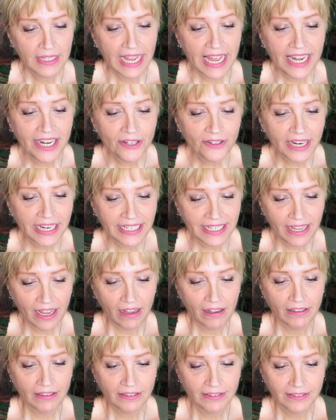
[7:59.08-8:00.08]
a great
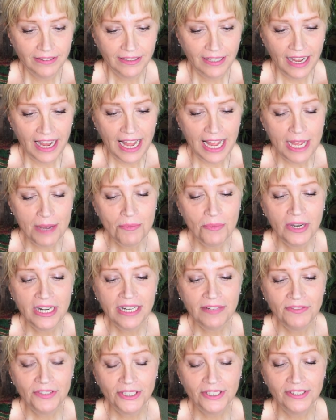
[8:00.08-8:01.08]
gal. I am one
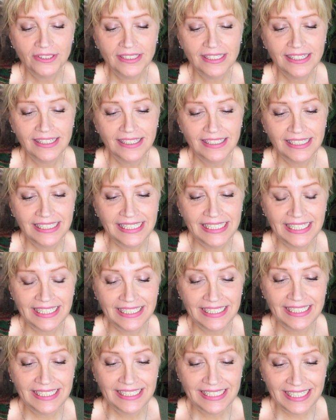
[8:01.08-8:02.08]
of your
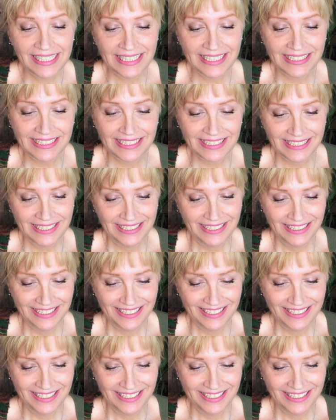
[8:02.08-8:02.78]
cis